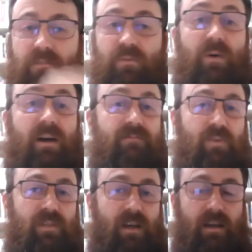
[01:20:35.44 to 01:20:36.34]
not quite
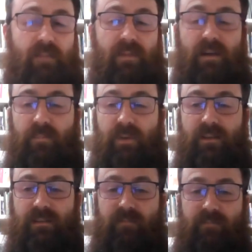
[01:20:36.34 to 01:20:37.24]
full time uh,
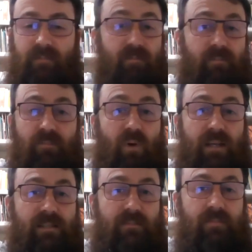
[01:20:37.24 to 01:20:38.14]
because I have
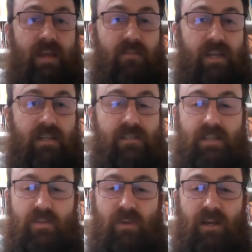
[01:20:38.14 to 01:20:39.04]
raised our kids
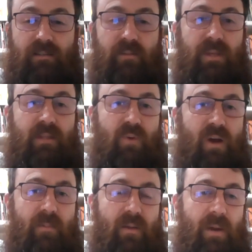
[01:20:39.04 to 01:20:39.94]
as well. So I've been the
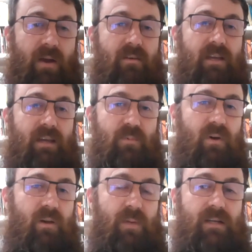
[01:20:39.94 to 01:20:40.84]
primary parent and
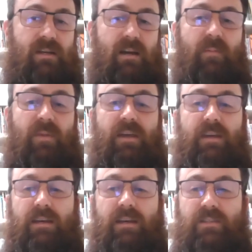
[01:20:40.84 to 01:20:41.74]
working part time,
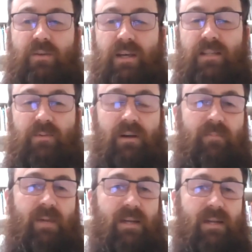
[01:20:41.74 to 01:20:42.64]
and so that's where
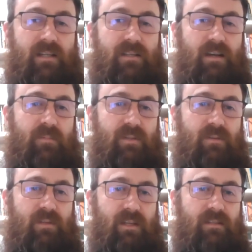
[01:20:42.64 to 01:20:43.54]
I've managed to get time to
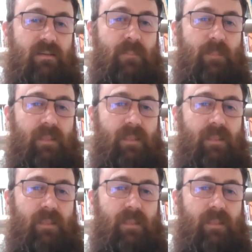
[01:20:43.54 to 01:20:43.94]
do this.